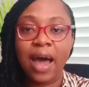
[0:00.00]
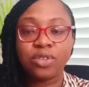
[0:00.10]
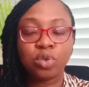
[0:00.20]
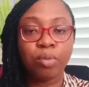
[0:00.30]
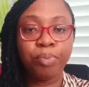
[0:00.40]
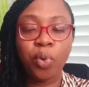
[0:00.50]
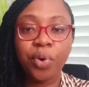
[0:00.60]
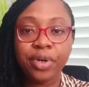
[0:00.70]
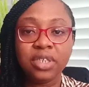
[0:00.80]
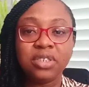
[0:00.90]
at some
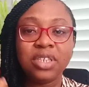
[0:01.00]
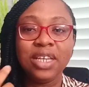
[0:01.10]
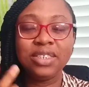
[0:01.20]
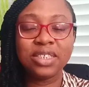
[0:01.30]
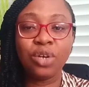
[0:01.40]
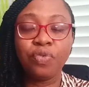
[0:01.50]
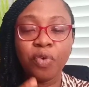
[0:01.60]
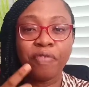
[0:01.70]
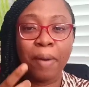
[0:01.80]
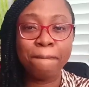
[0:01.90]
point instead of
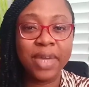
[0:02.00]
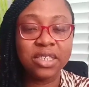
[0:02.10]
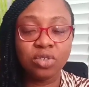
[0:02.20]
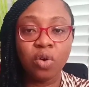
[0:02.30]
overmixing,